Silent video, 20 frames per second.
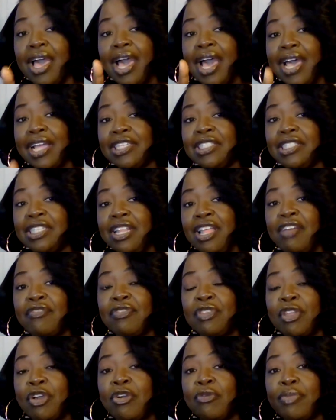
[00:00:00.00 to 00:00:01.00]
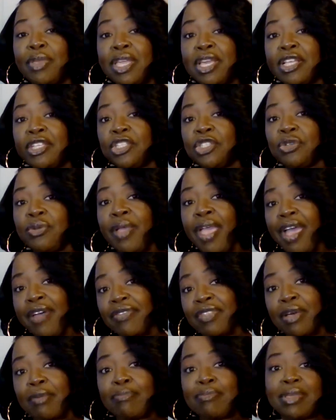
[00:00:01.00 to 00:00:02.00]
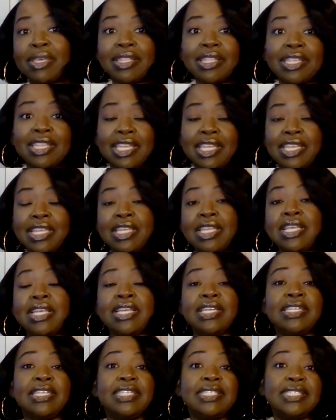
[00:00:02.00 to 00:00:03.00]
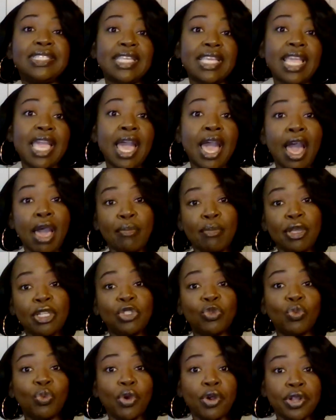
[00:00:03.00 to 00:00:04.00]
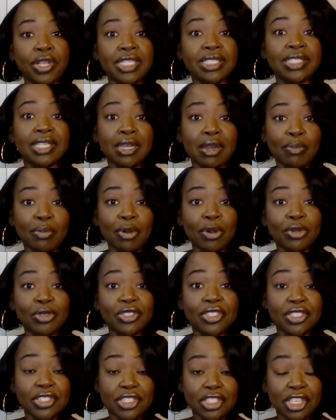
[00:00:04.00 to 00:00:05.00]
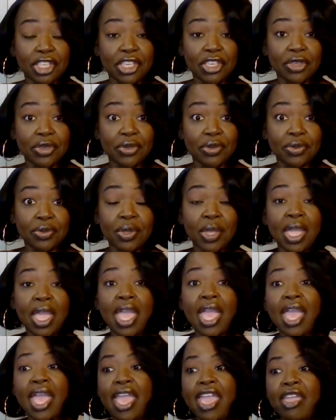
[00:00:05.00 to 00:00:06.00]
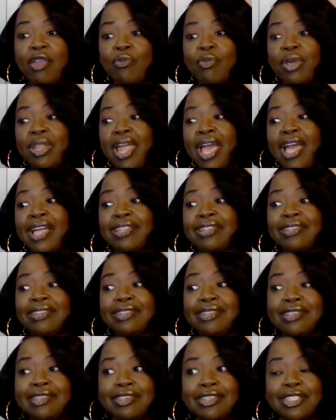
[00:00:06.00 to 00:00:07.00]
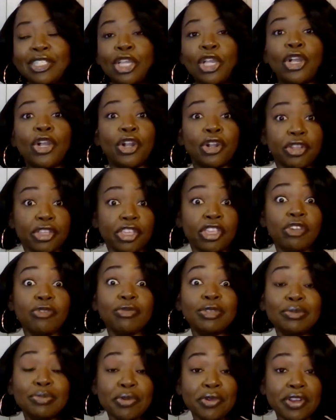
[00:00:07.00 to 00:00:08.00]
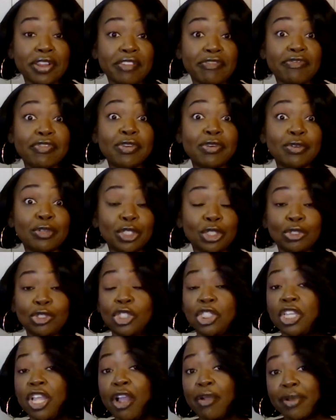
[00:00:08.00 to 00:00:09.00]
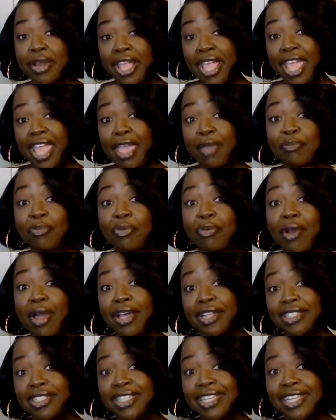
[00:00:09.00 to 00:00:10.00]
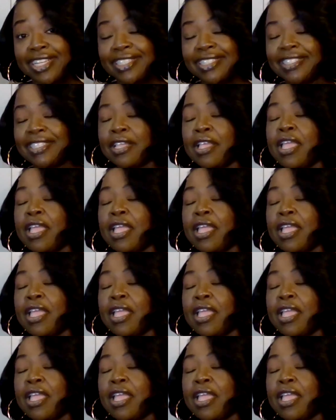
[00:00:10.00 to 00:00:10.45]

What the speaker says: I should have known, because you have the ability to see how much work is in a person's queue. And when I looked, her queue was pretty full. So she already had projects.